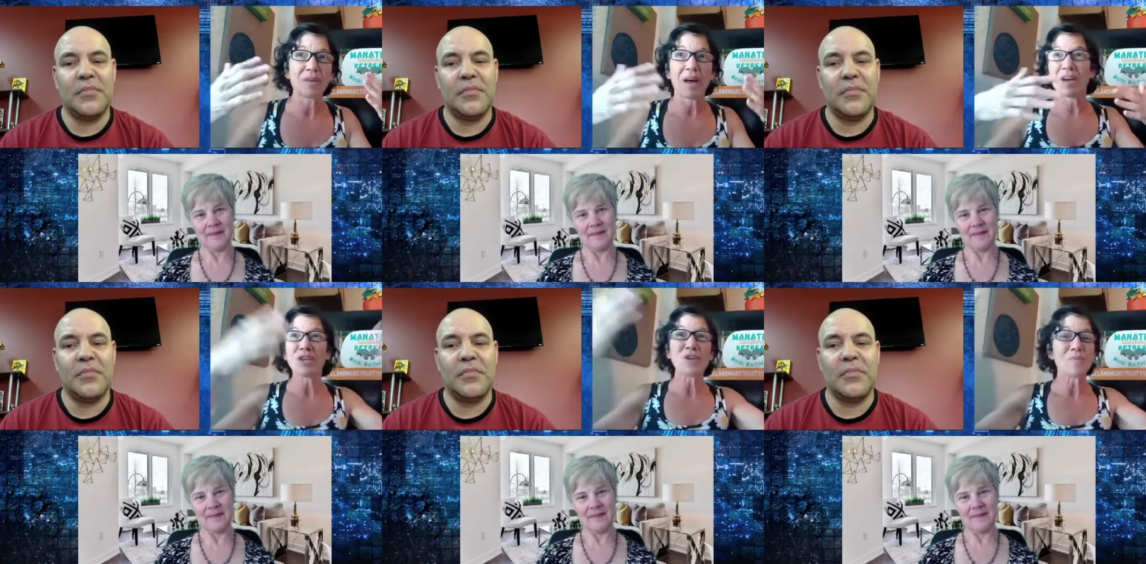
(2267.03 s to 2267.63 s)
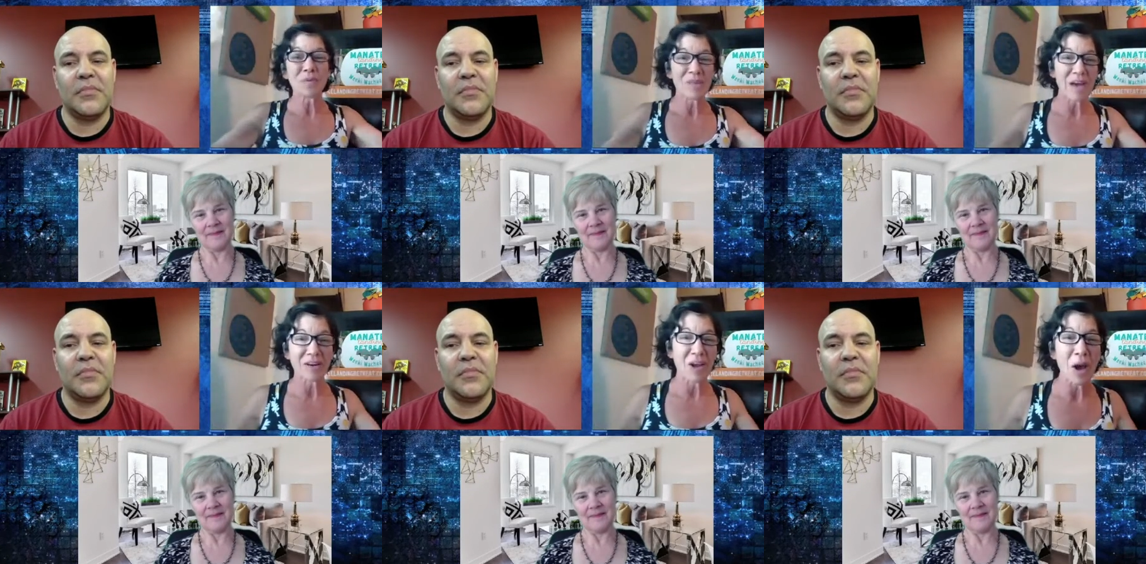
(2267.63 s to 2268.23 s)
Speaker 1: a human without
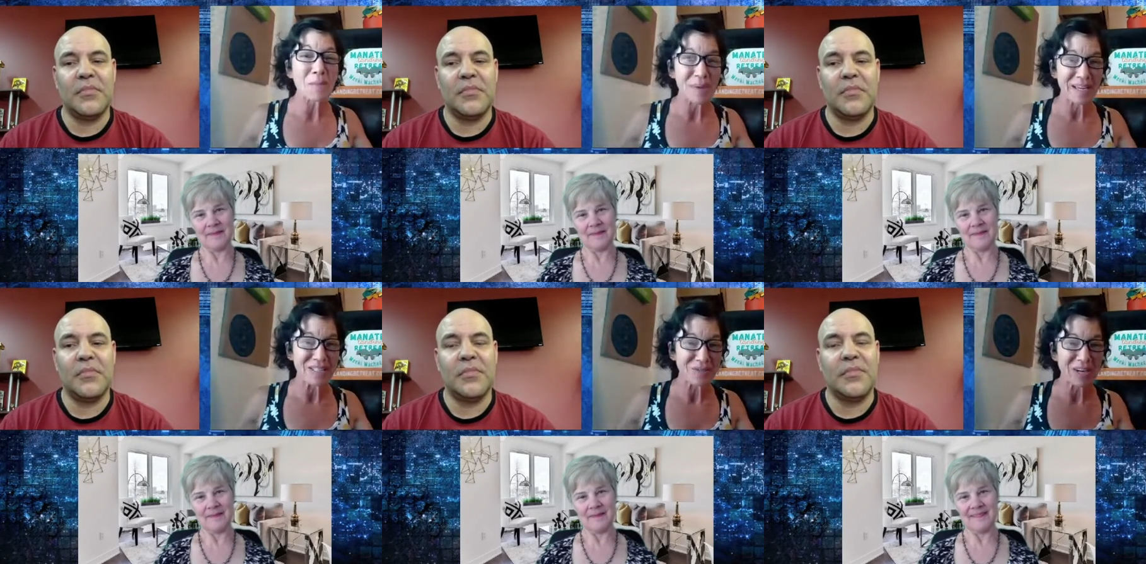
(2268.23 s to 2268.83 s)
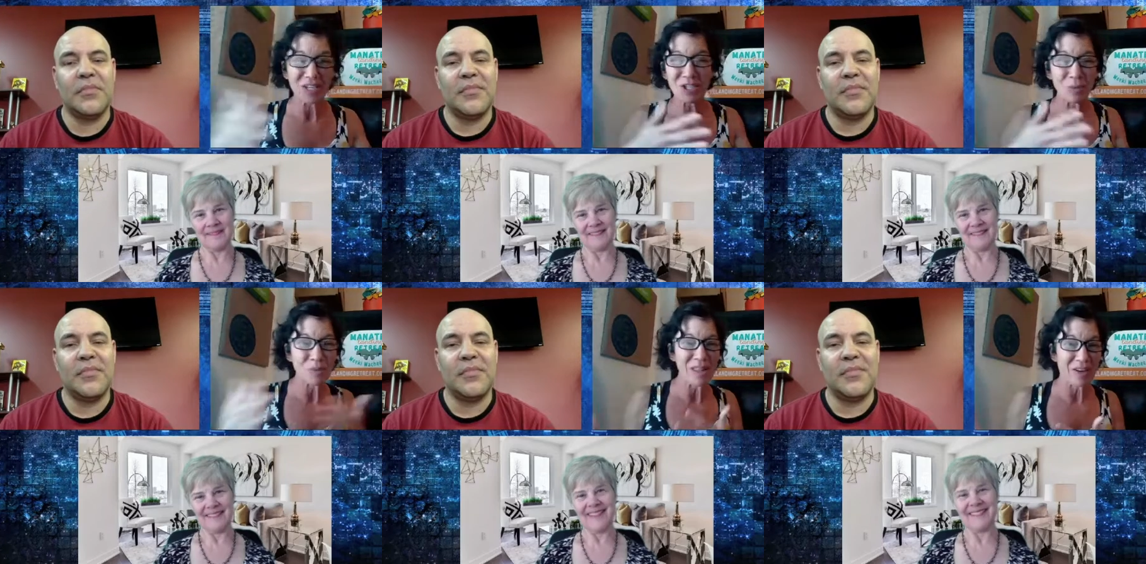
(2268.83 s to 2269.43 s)
a compass right a
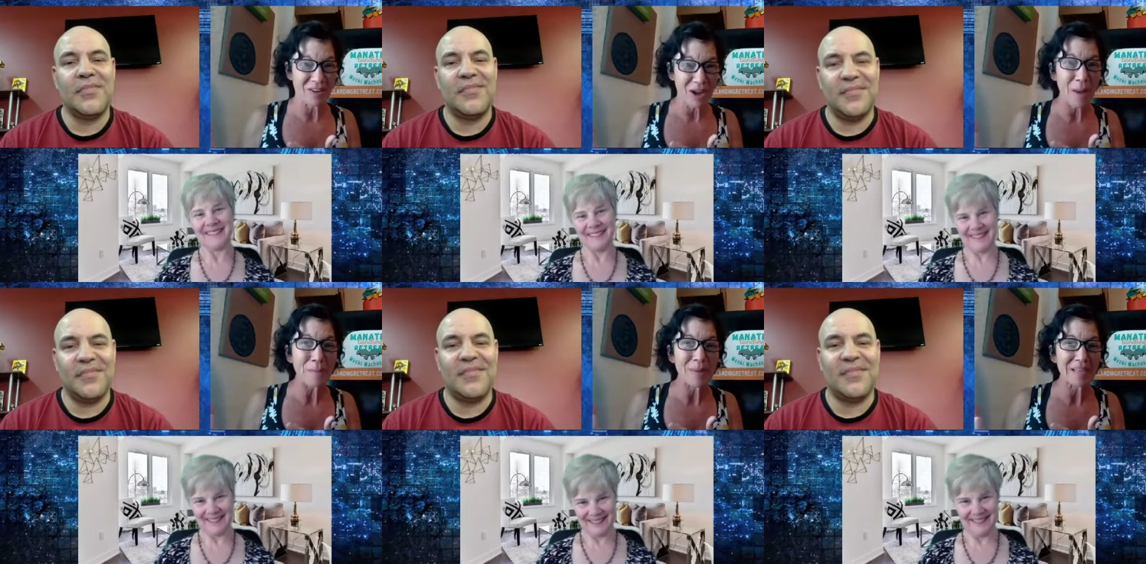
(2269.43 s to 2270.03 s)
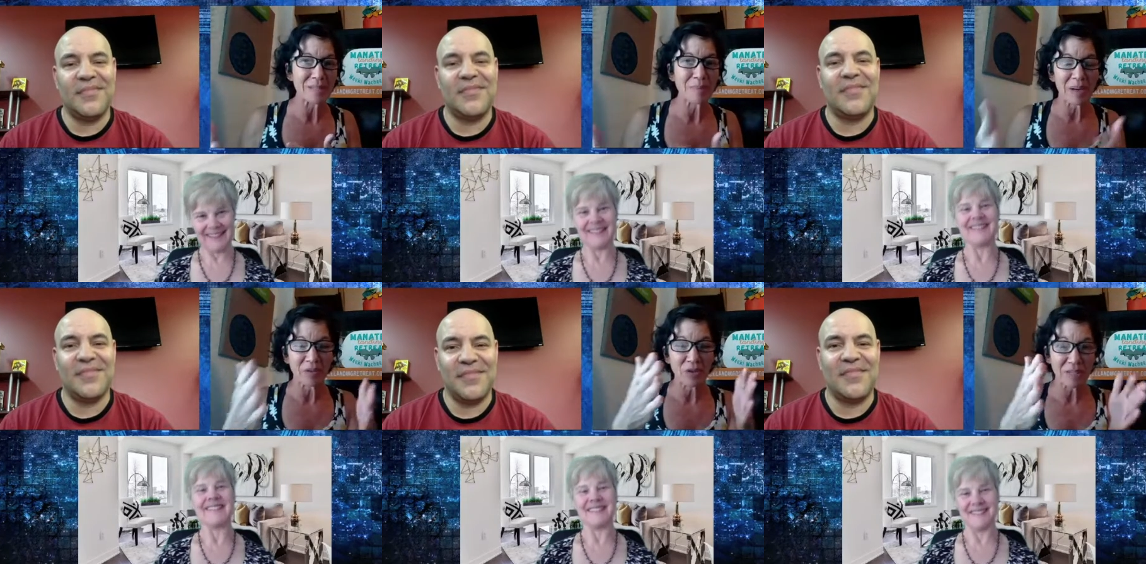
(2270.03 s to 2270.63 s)
ship without a compass but
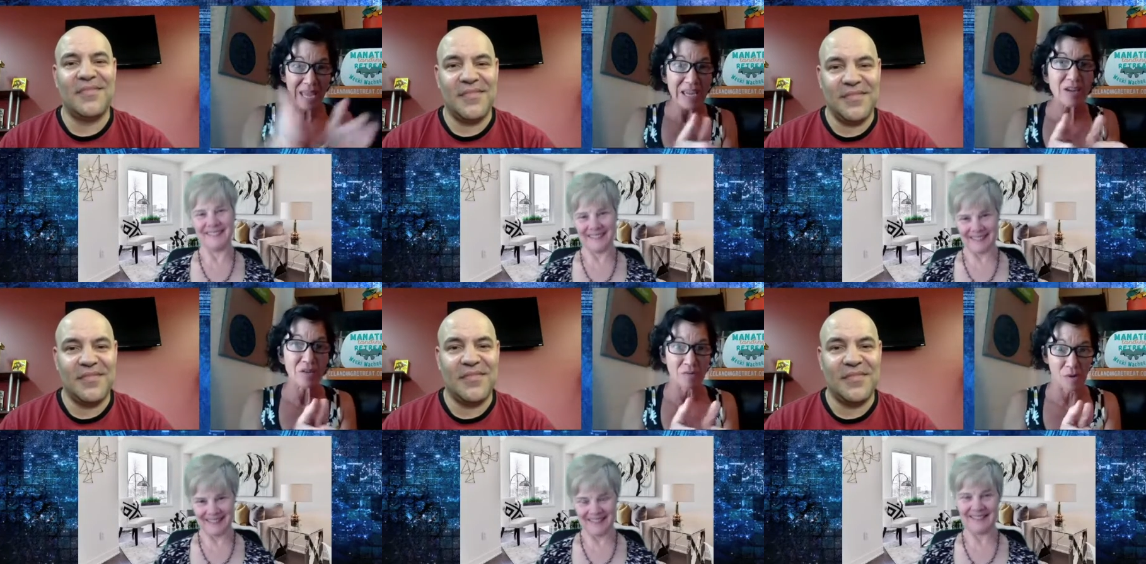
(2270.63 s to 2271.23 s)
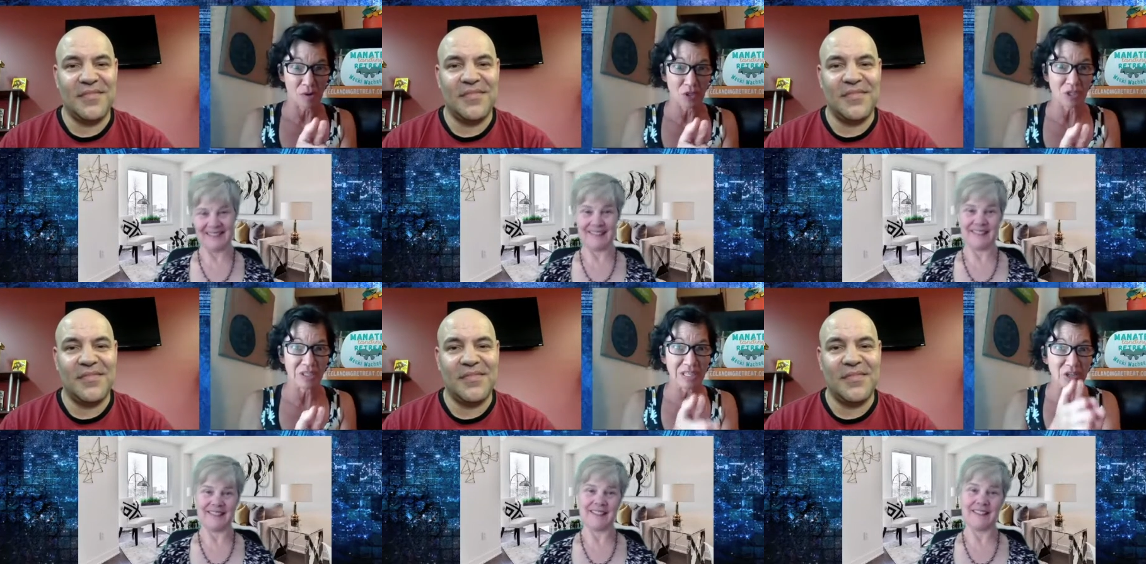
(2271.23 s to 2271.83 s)
if you take your
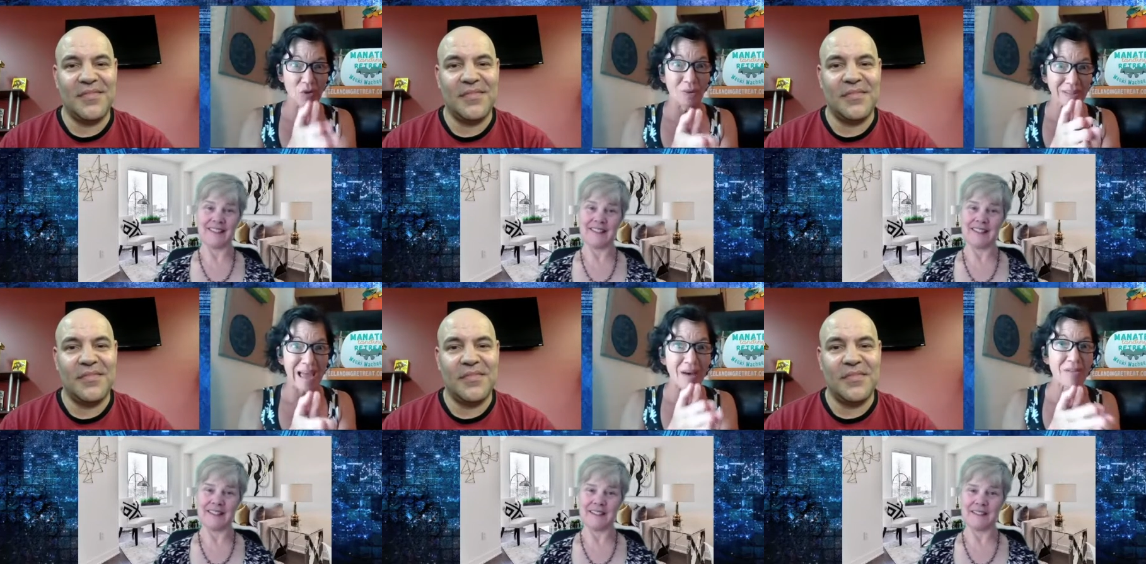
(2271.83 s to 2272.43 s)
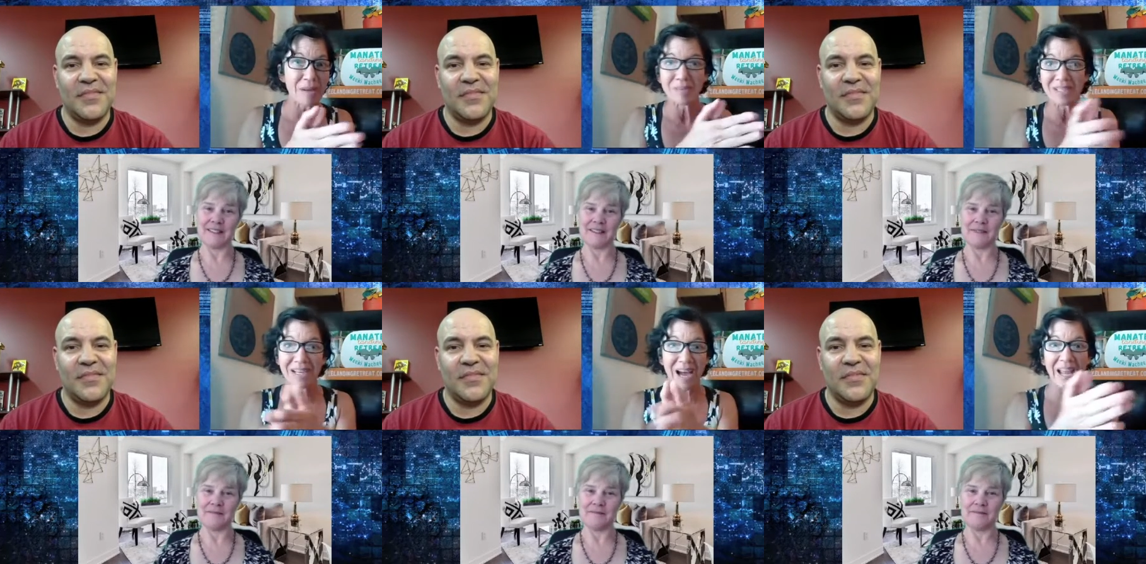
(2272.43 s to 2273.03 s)
emotions and you allow them to
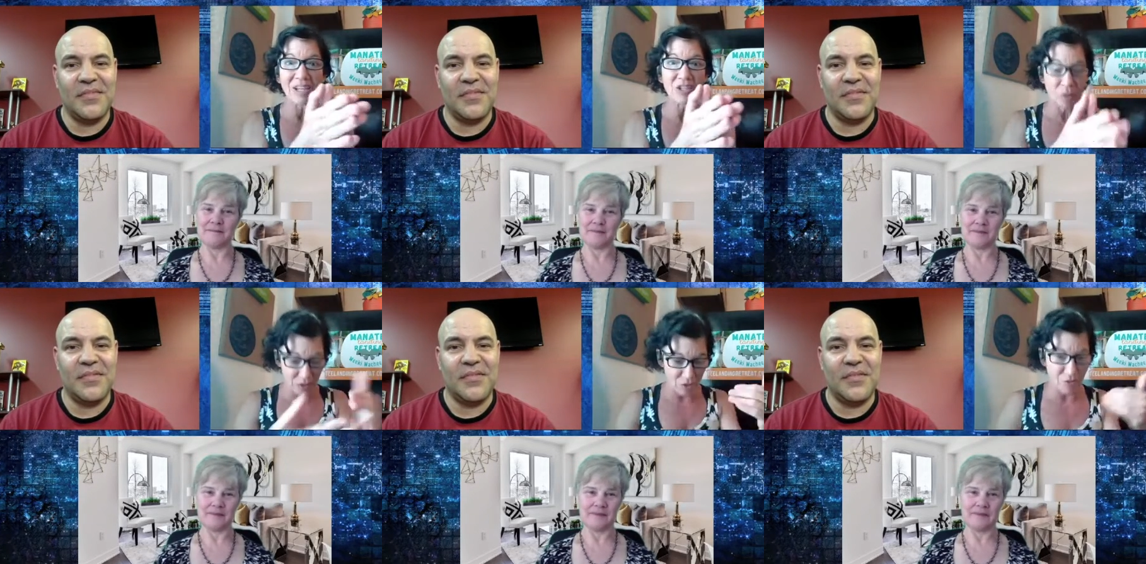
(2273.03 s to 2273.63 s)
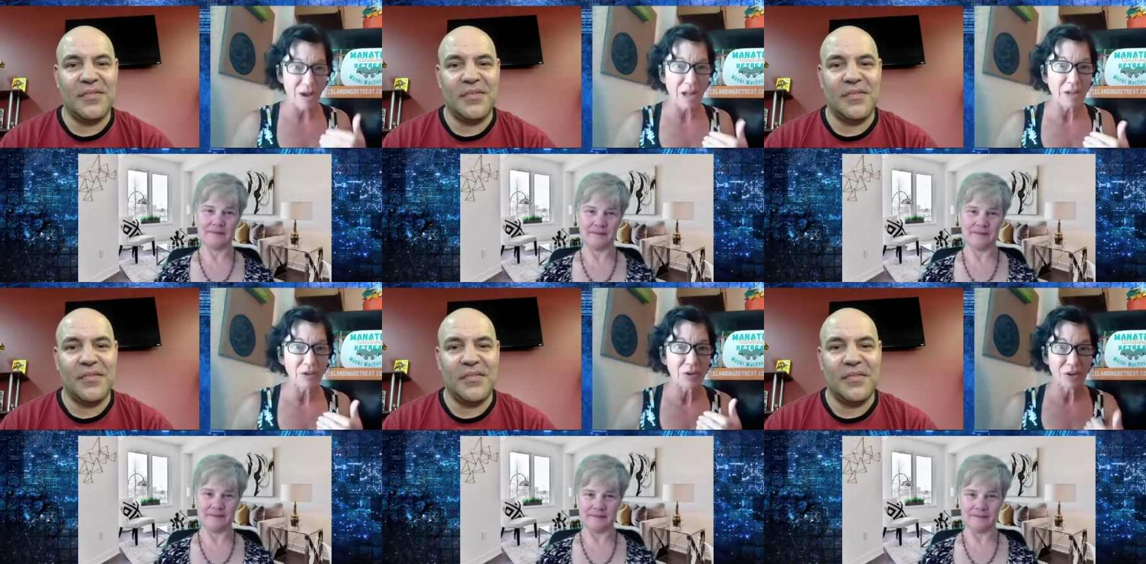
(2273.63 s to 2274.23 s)
guide you and you follow
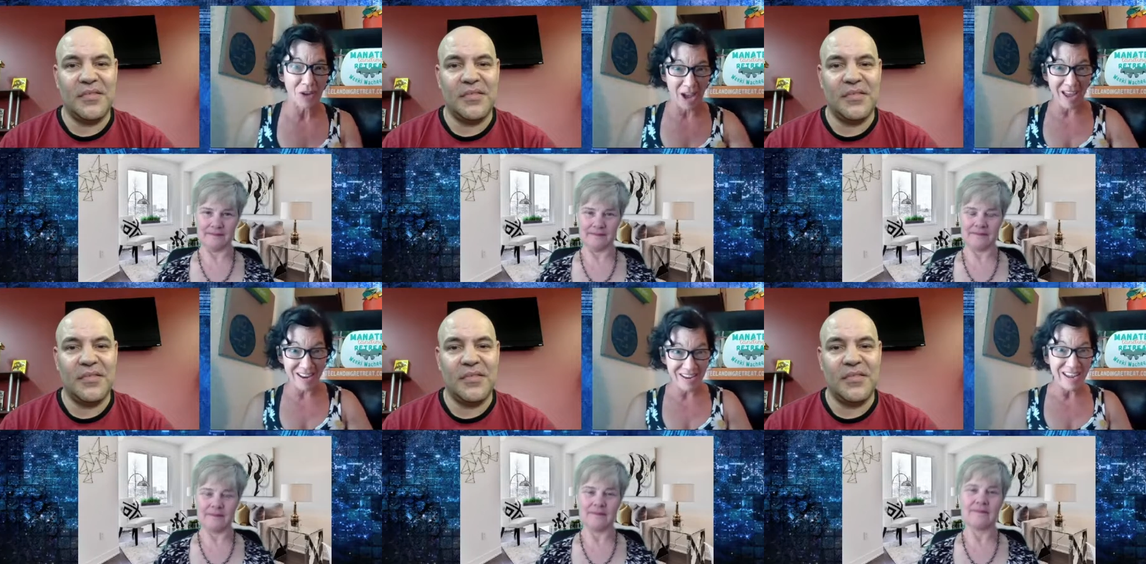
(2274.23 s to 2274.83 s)
your gut